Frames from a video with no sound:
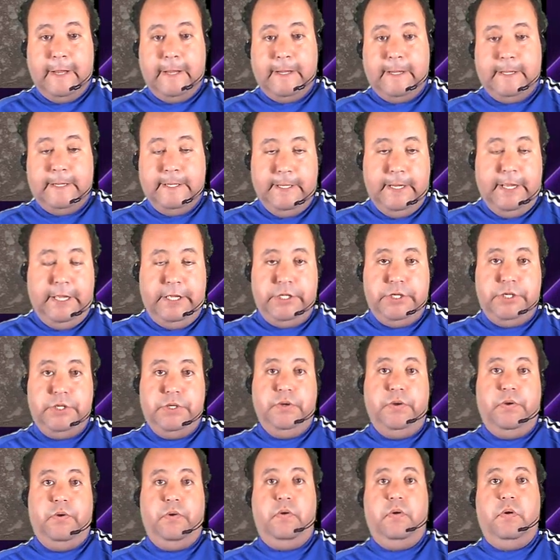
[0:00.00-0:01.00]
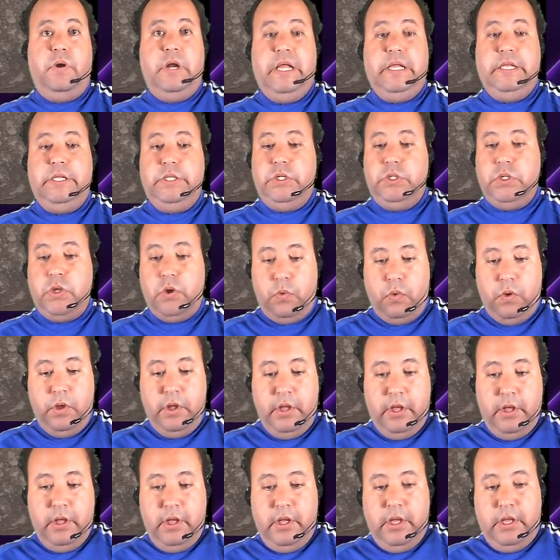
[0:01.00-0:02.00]
niche. All right, so
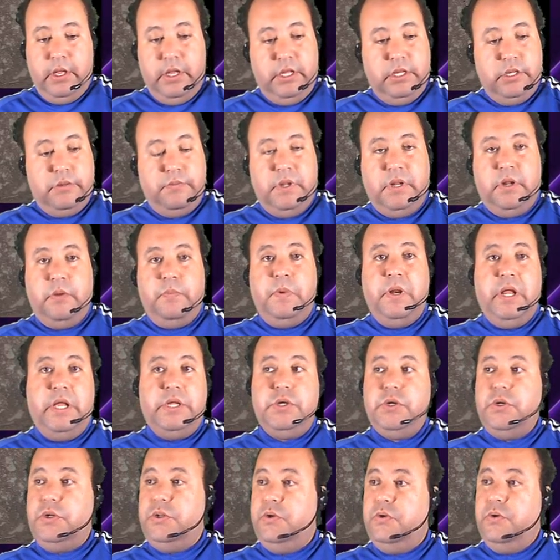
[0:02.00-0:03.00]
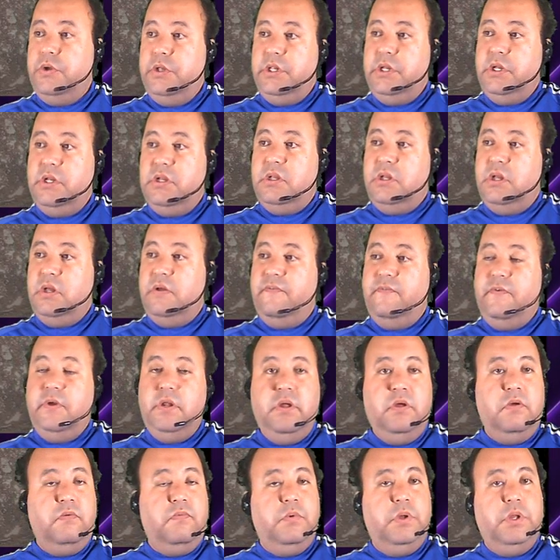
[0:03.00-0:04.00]
it's been a pleasure doing this
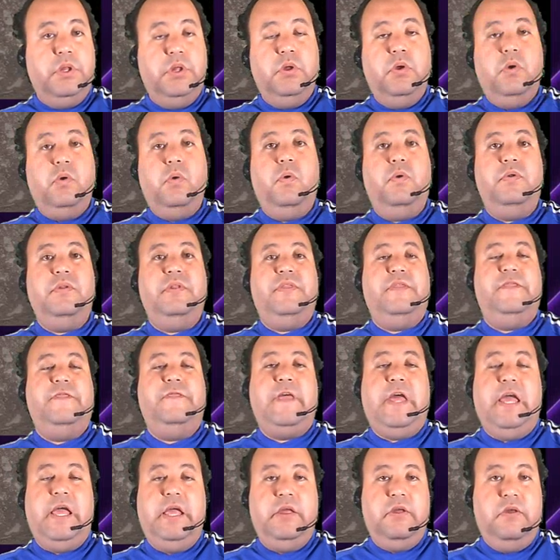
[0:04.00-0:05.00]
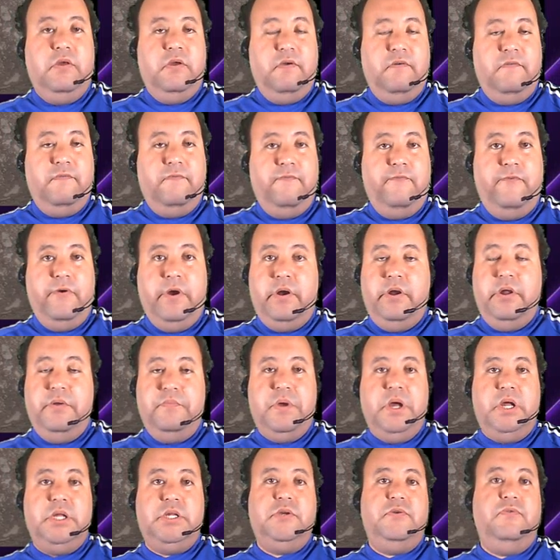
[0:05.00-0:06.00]
video with you. Thank you very
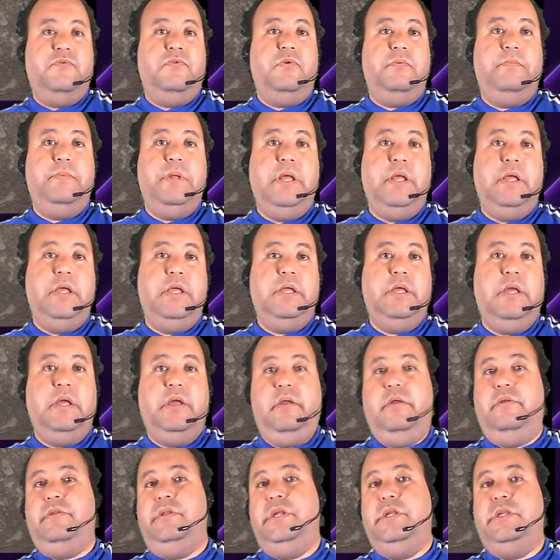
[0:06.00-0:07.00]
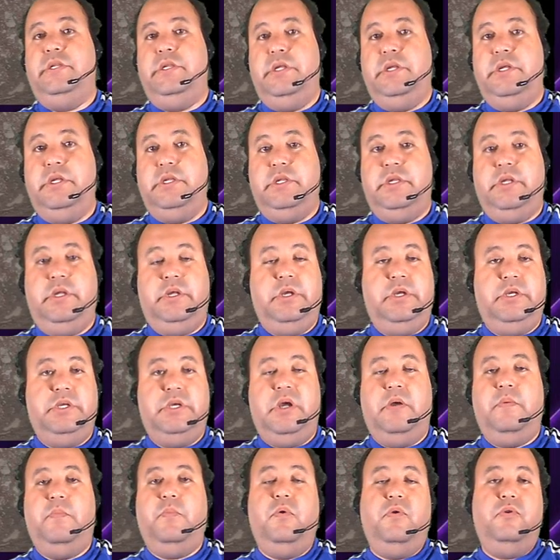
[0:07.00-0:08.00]
much for being here. This is
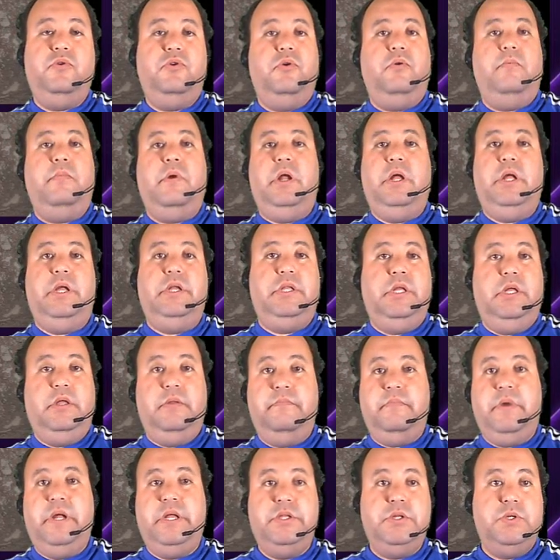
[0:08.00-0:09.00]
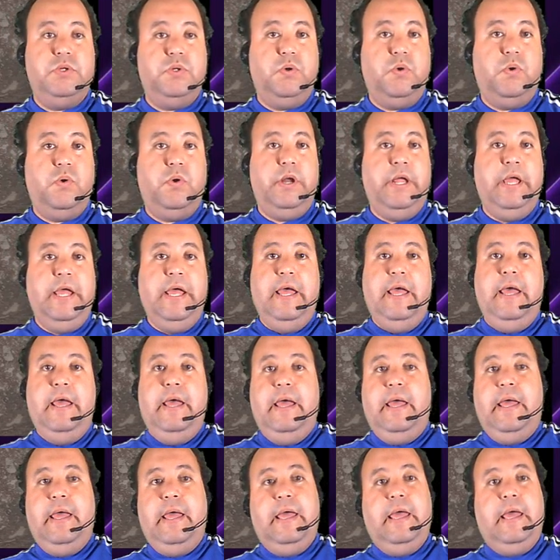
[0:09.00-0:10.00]
Jean-Paul, your marketing mentor,
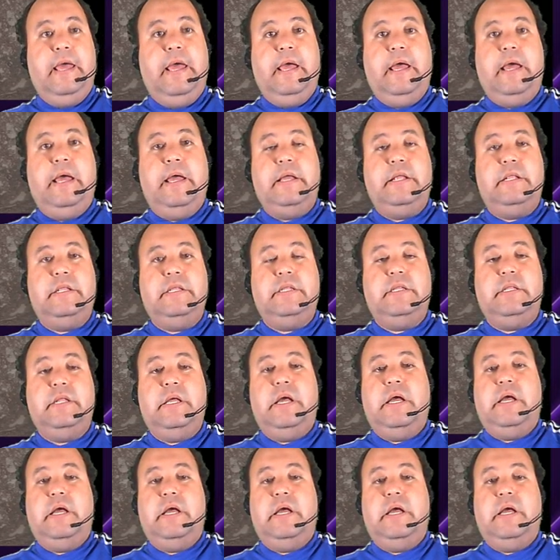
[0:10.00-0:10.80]
and